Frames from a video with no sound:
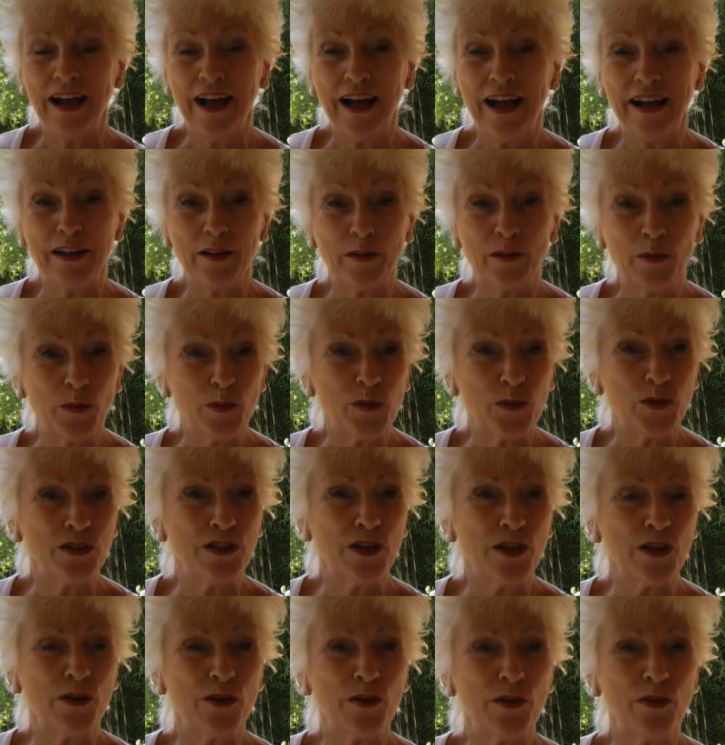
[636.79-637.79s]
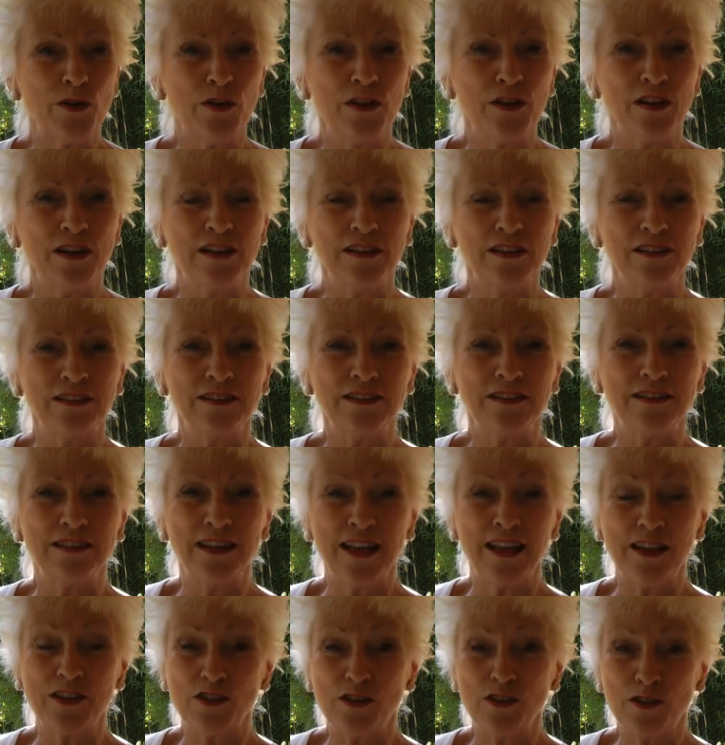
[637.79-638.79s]
And it also
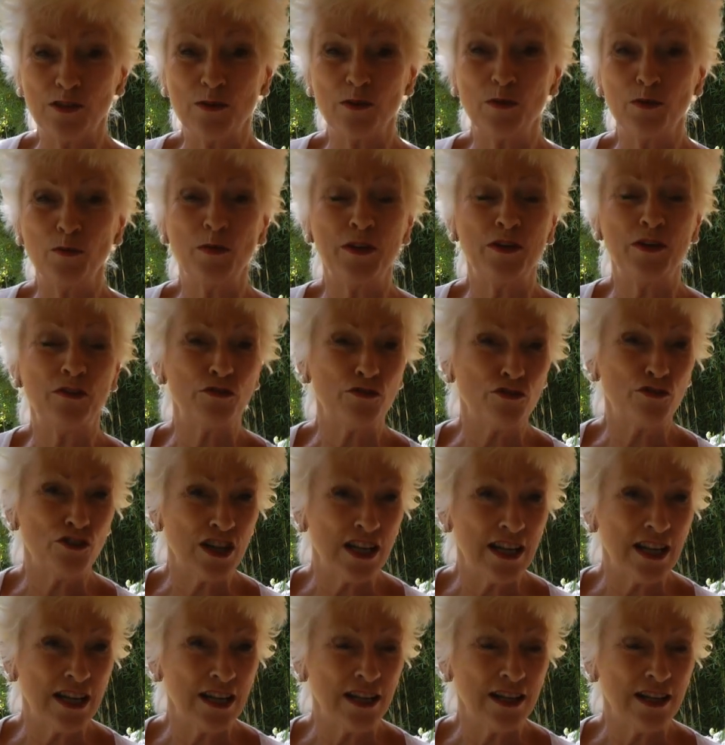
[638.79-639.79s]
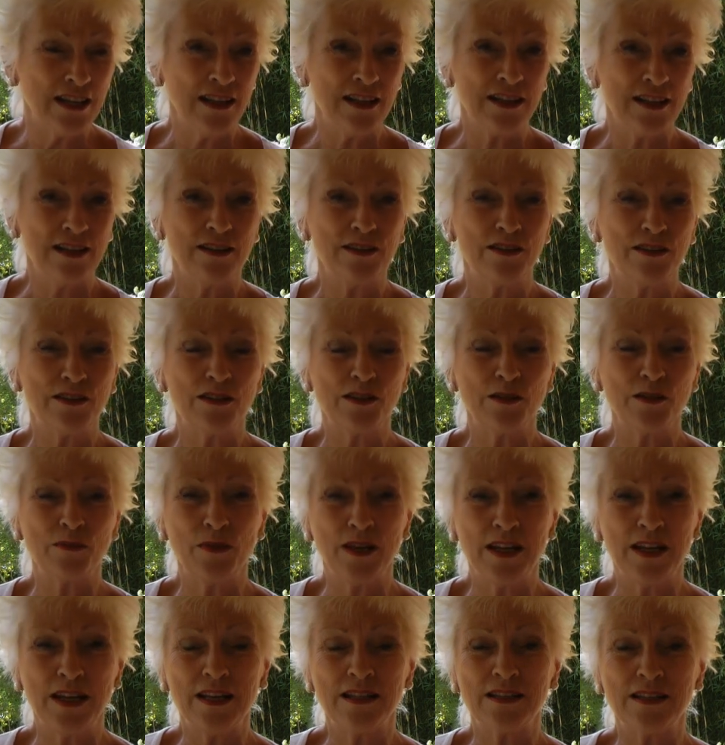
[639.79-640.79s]
lets you be free to
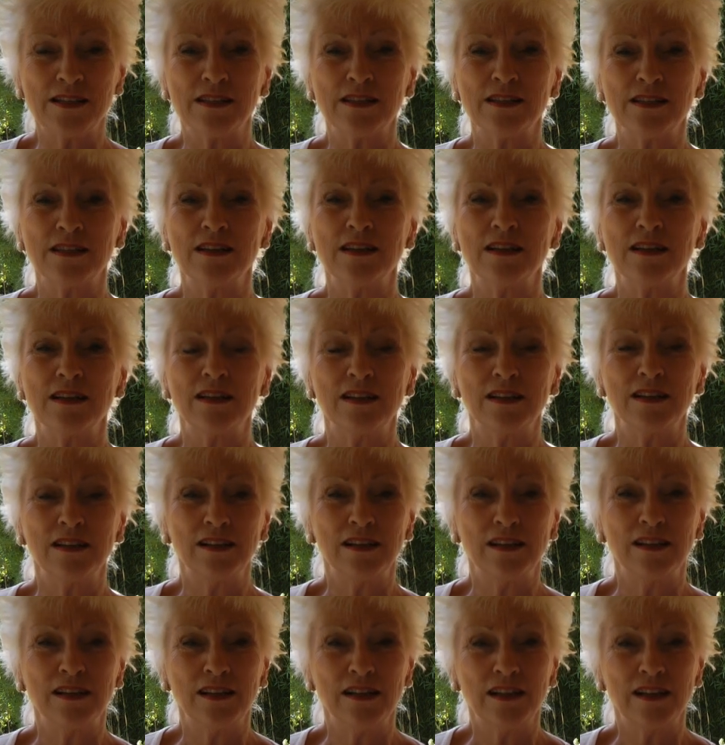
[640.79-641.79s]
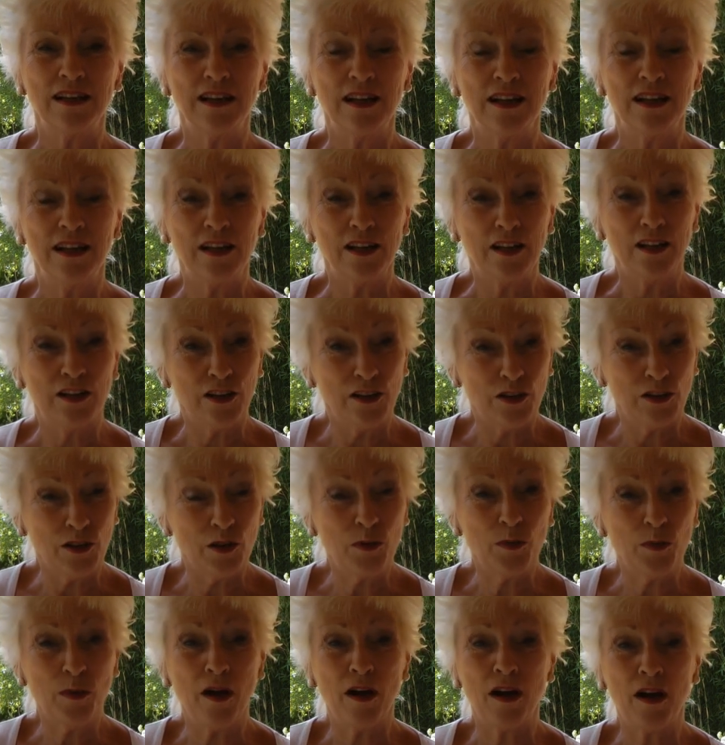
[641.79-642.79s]
meet a
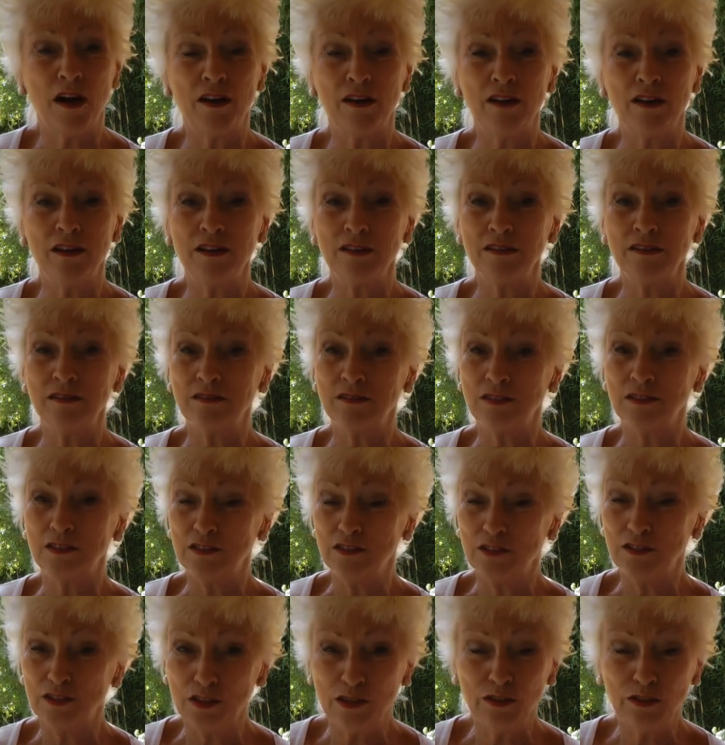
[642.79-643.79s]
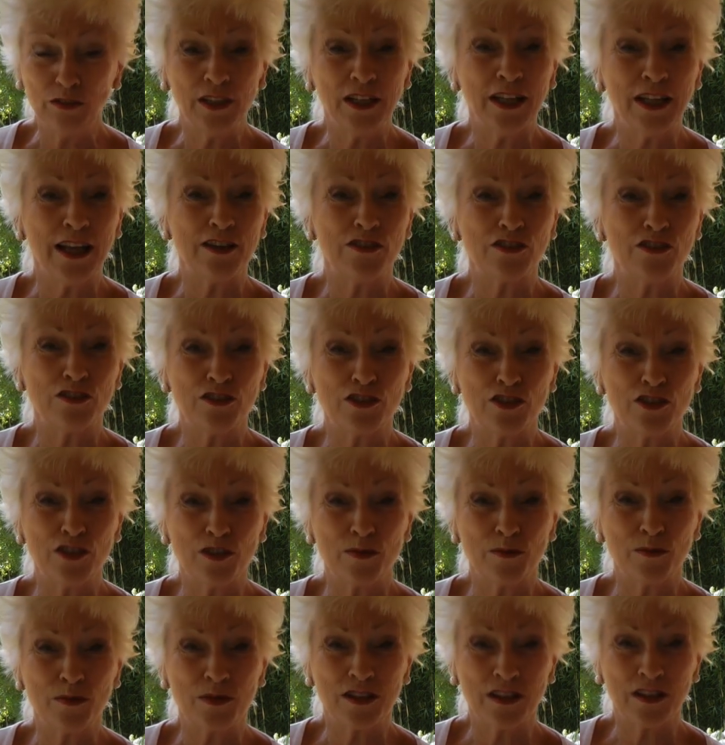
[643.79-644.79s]
new partner, new relationship,
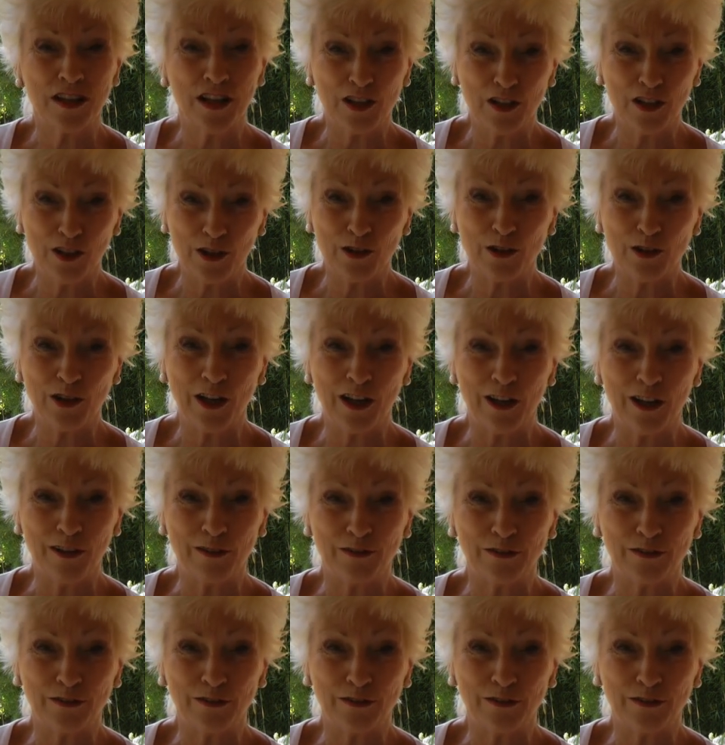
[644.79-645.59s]
and new love.